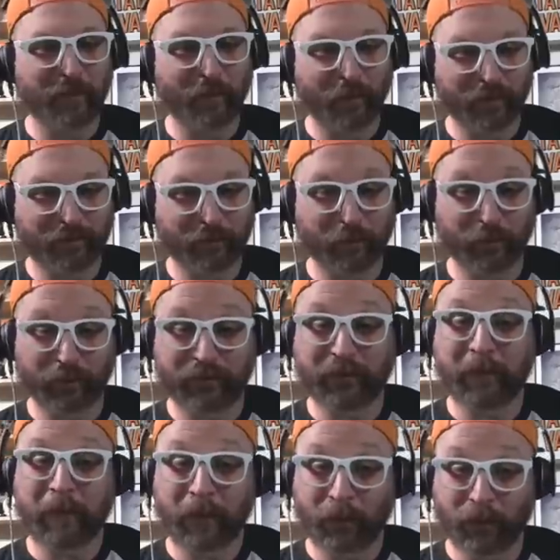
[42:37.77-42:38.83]
it's which, coming.
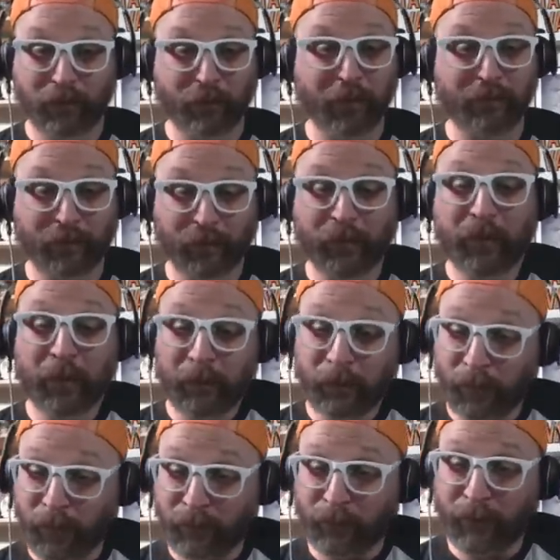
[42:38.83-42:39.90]
Which, it's which happening.
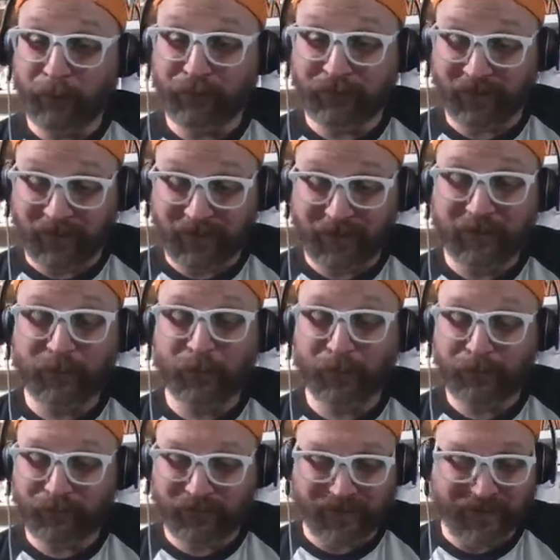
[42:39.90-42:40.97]
We, it's we've happening. See,
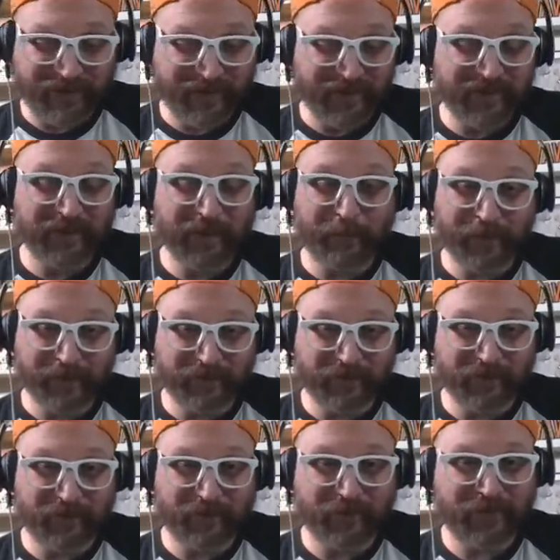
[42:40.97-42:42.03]
we've seen the
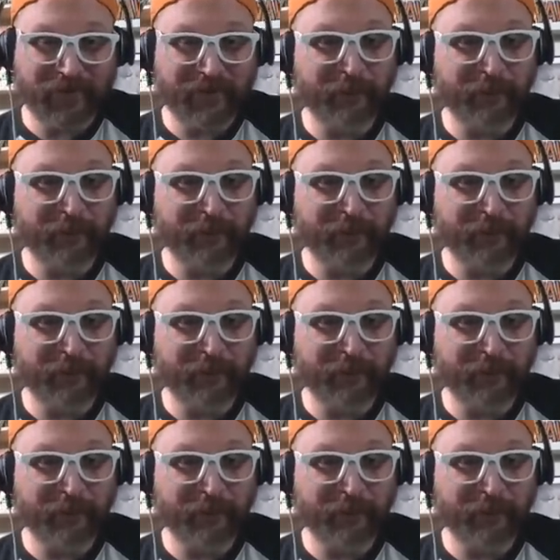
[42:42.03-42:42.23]
pictures.